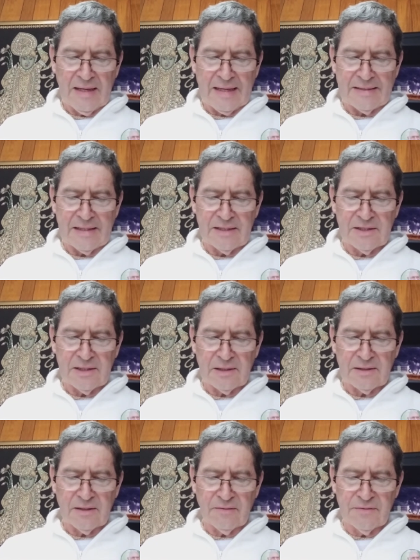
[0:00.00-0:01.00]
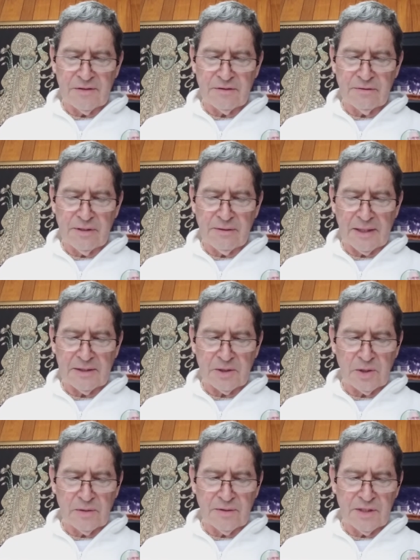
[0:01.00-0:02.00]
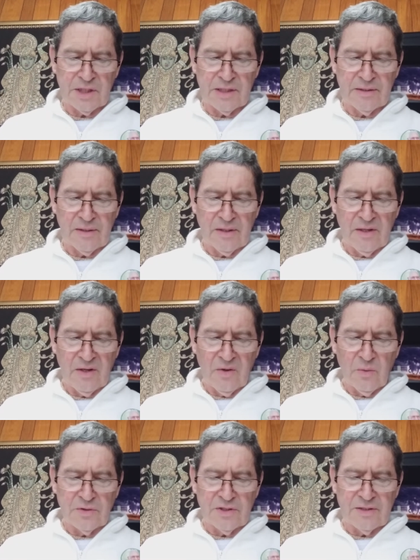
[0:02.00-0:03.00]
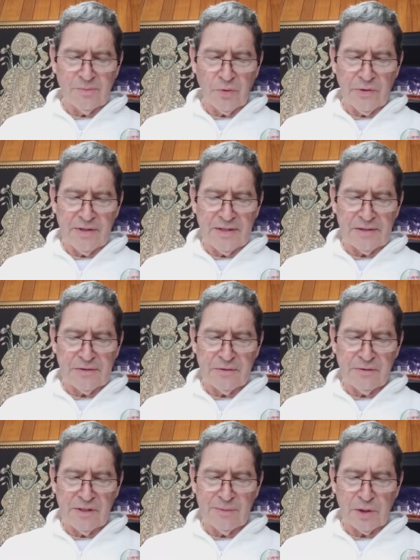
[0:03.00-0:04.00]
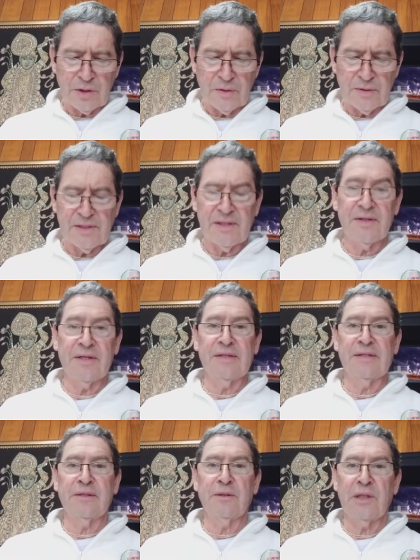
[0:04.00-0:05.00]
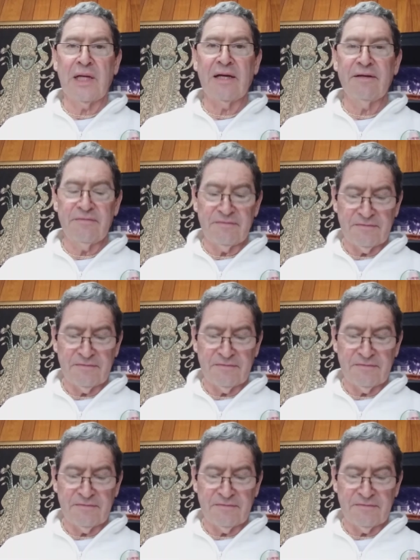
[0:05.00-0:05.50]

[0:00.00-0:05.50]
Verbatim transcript: I take shelter of this Sri Radhakund, which is more dear to Sri Mukunda than his own life.